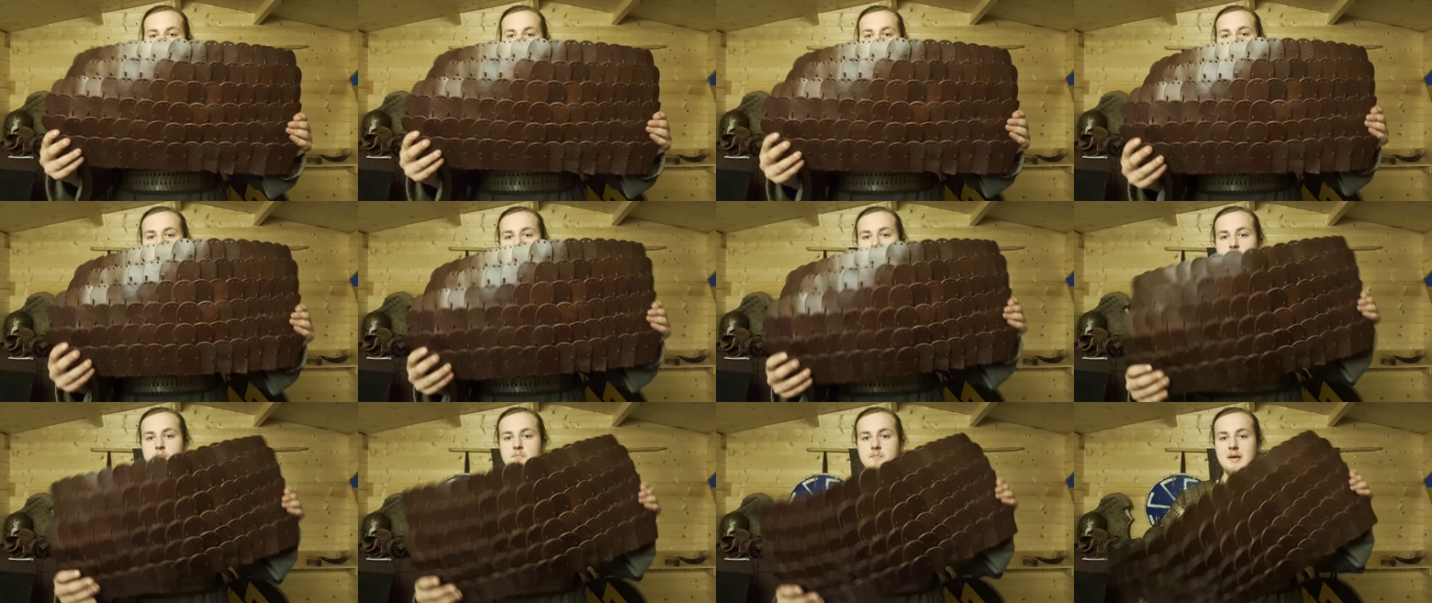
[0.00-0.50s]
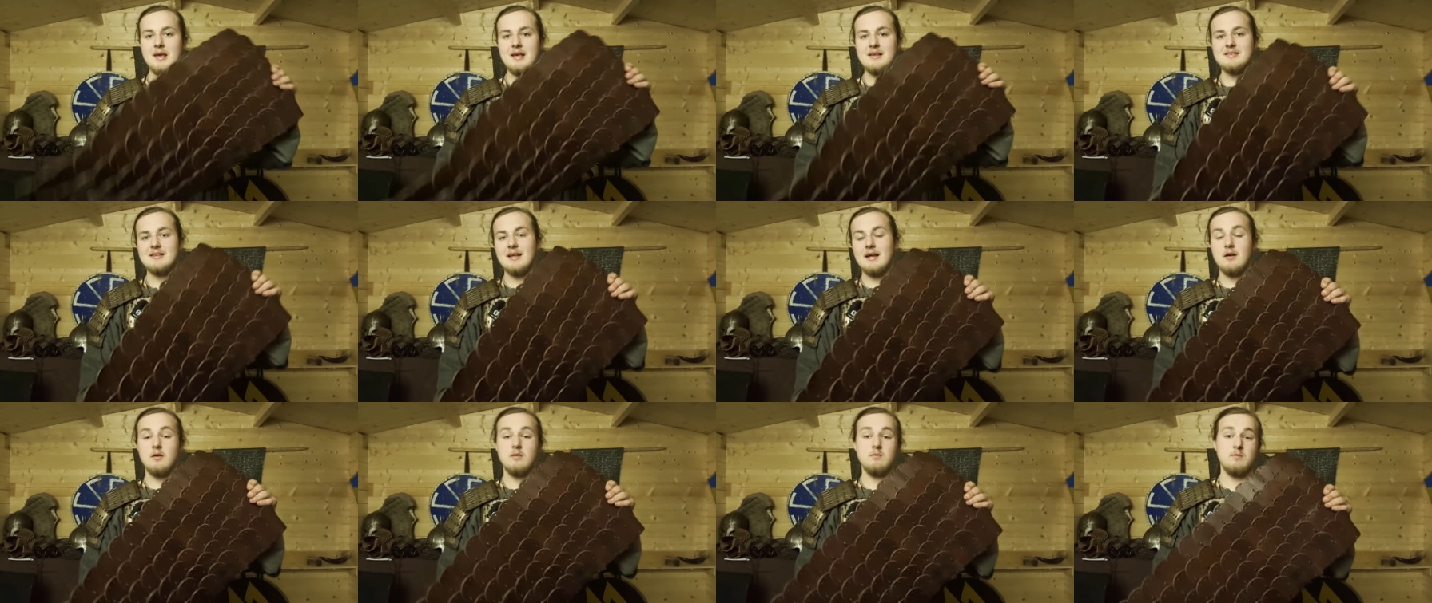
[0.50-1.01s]
just a piece
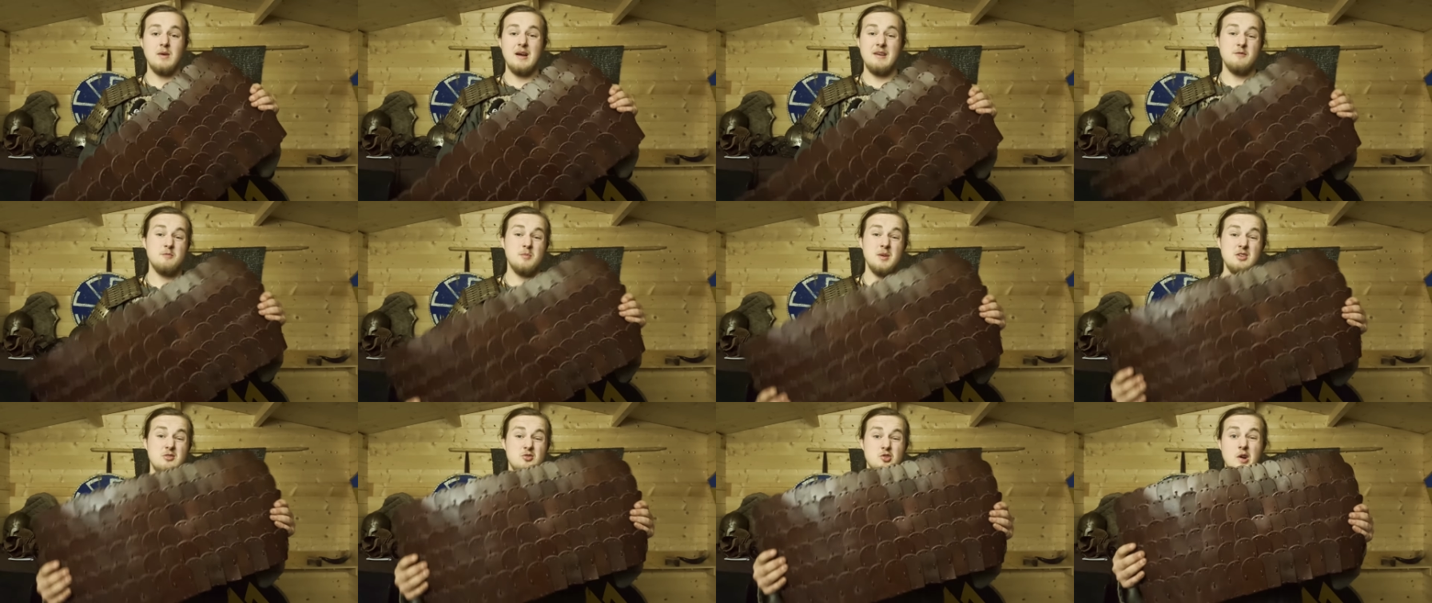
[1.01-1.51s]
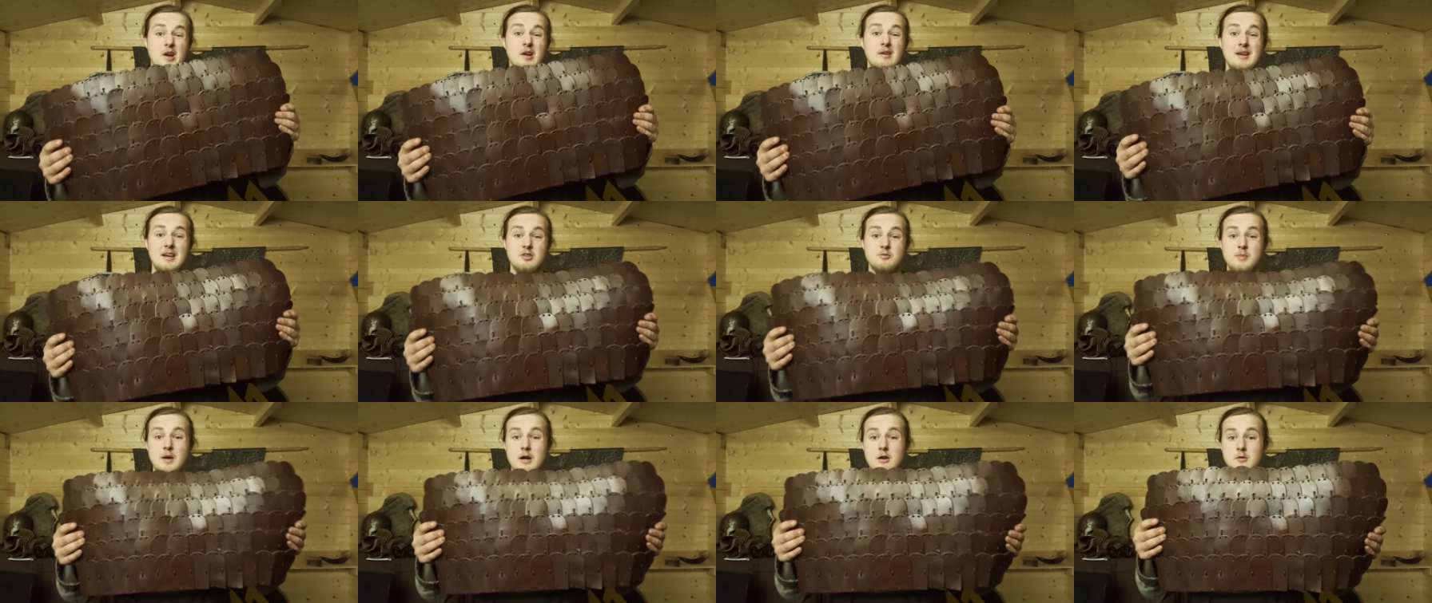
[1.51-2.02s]
that I have been trying to
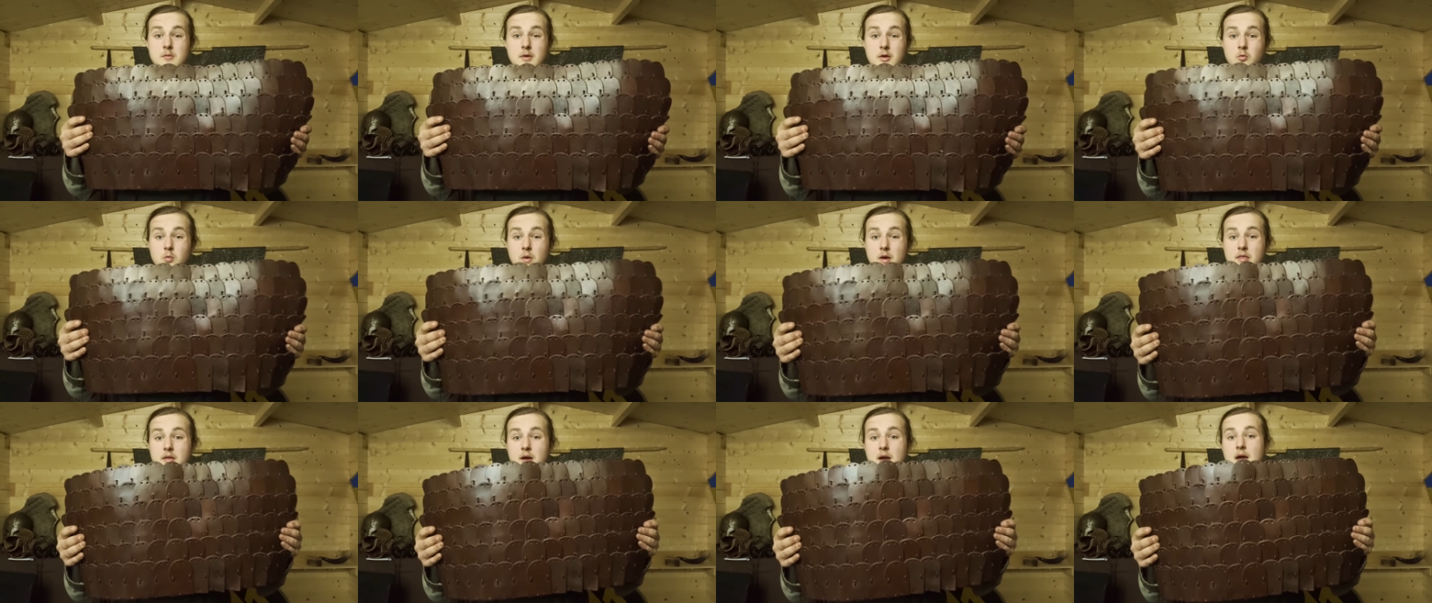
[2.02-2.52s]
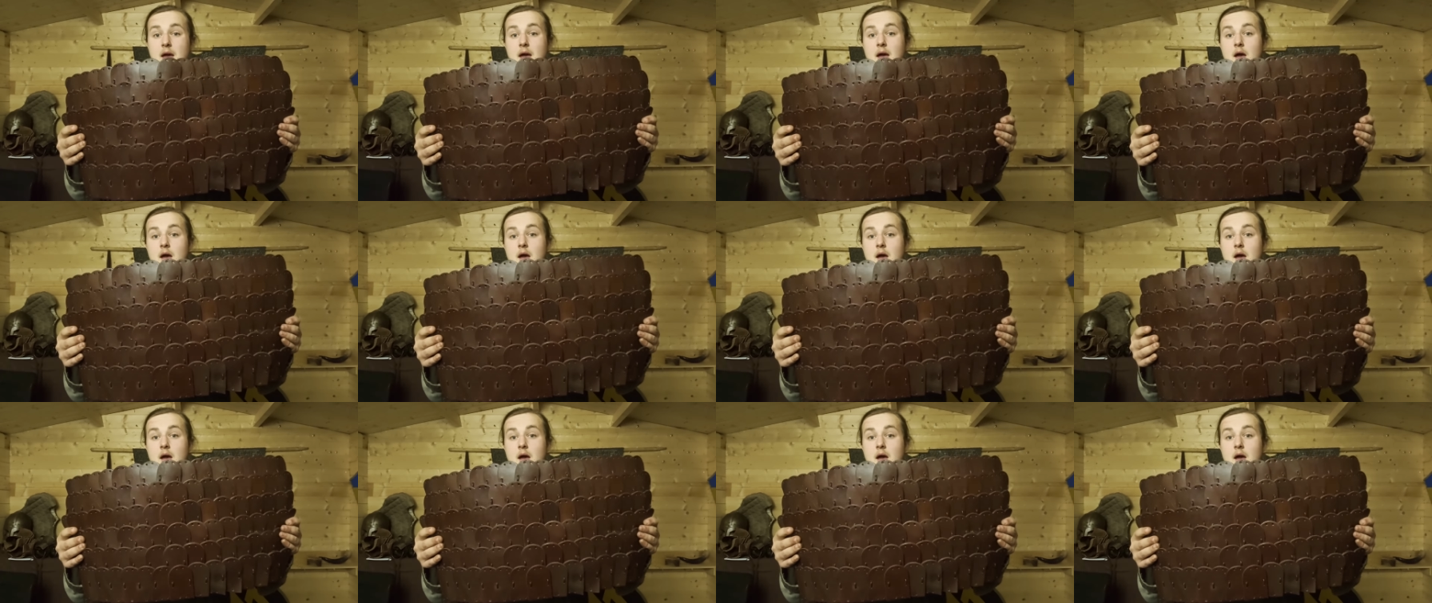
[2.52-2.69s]
experiment with,